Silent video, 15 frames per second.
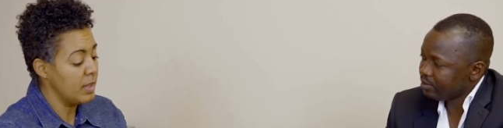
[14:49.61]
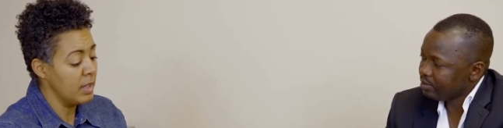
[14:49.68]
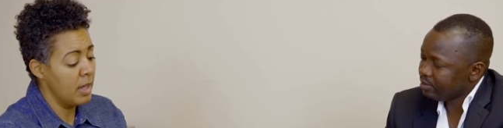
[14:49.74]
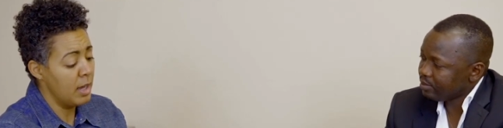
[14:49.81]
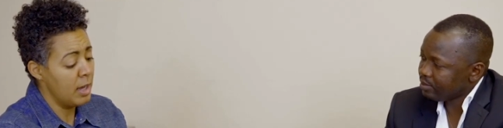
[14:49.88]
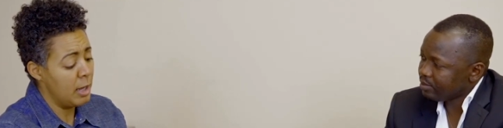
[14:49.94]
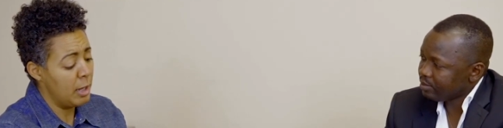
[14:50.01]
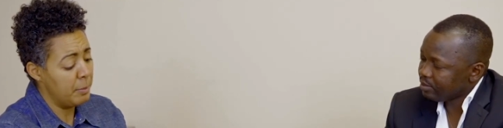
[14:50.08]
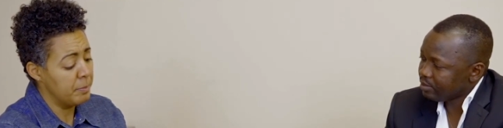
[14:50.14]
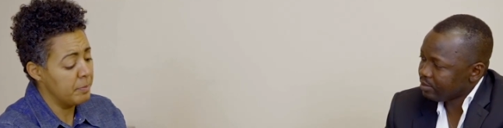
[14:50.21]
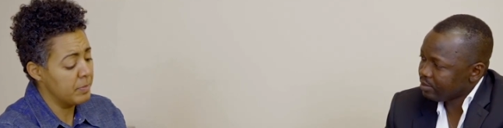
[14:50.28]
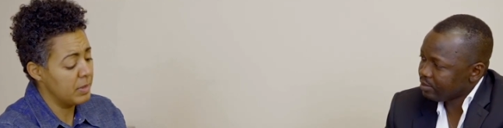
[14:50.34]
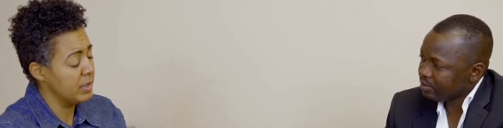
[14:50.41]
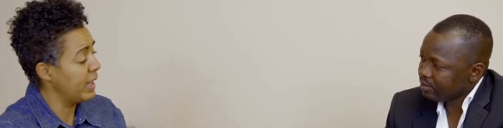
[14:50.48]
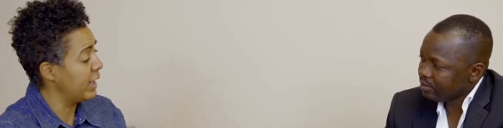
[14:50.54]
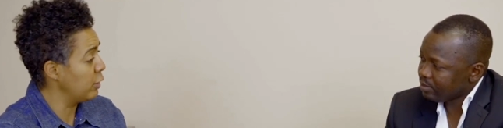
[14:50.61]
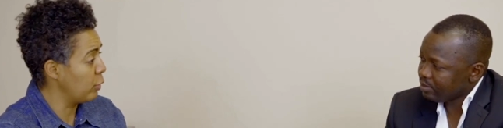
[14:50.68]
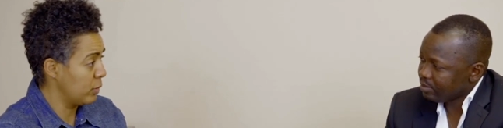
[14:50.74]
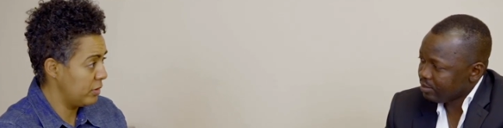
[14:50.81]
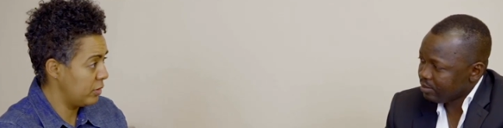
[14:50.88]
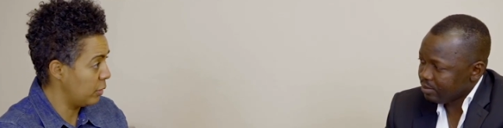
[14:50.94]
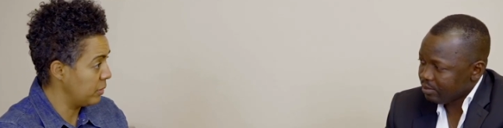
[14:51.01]
Speaker 1: Um, the
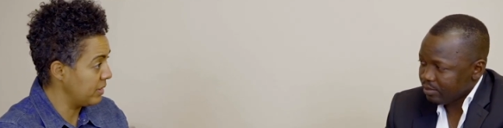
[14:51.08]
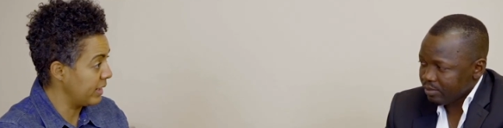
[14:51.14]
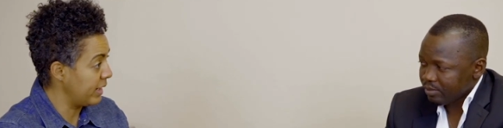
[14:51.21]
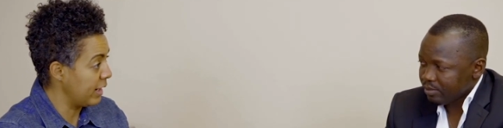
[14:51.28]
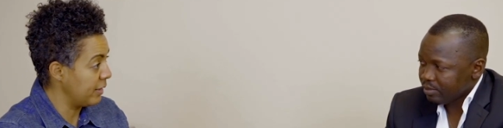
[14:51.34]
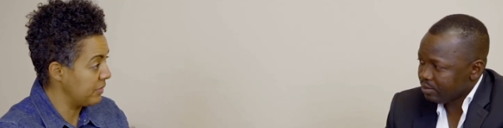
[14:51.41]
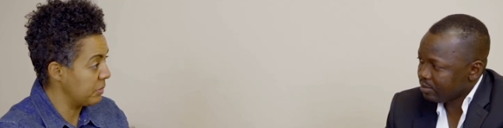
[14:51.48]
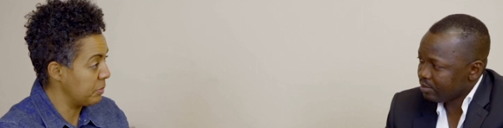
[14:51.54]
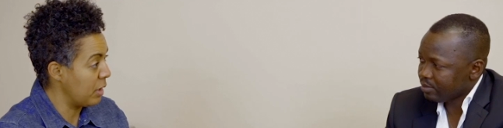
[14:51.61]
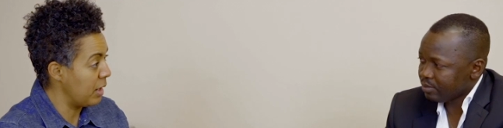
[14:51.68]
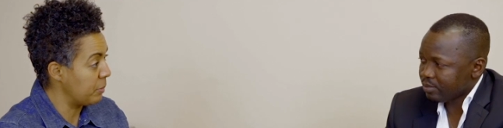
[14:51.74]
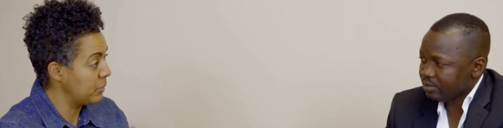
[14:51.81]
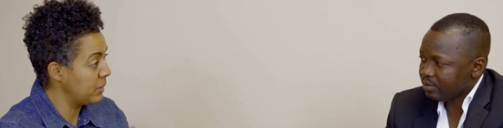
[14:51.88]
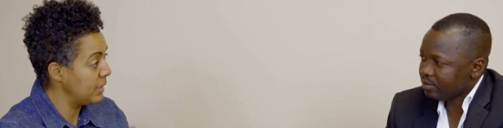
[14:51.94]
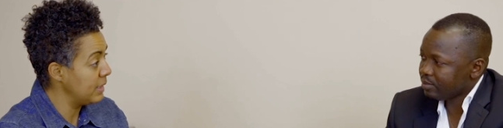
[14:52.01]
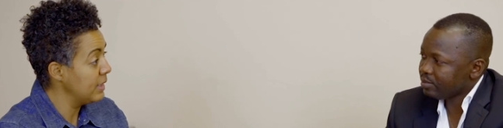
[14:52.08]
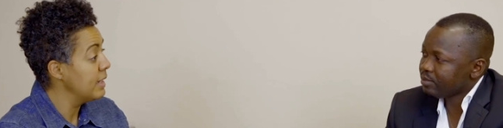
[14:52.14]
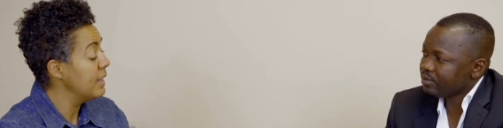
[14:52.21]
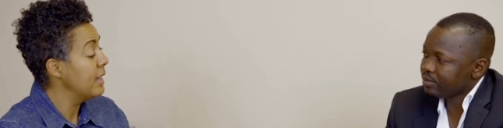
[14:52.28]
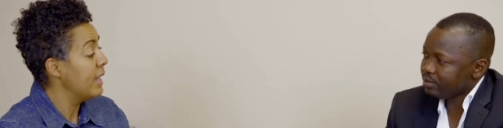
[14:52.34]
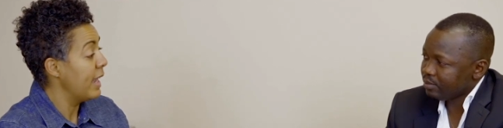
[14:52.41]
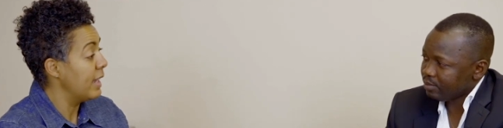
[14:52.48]
landlords don't take care of their property.
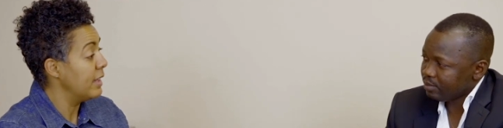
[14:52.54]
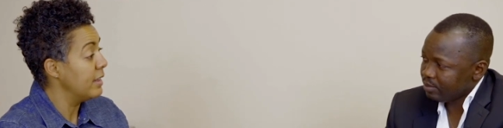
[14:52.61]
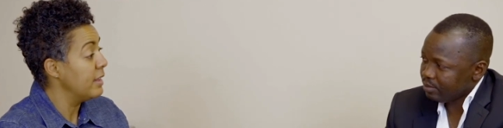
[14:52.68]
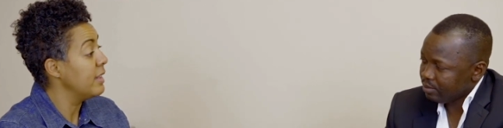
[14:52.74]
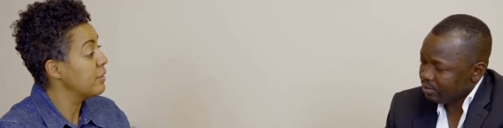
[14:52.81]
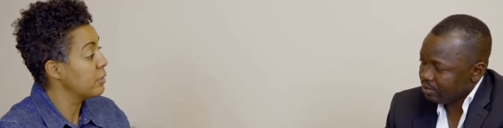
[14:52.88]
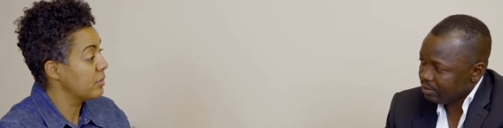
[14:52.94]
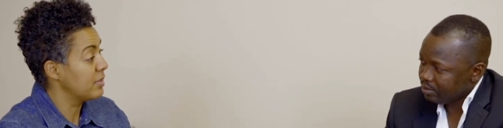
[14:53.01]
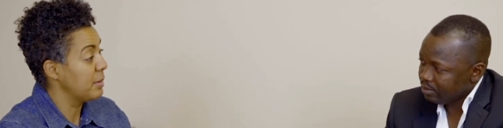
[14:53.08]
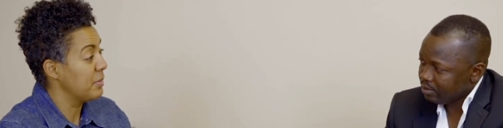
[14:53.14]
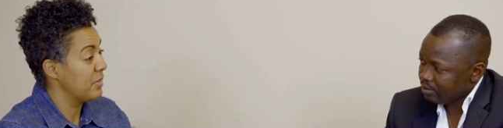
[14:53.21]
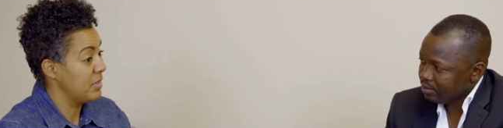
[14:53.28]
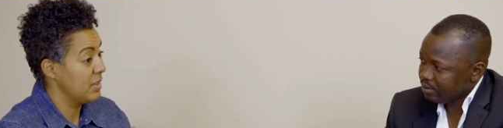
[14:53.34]
And these are some of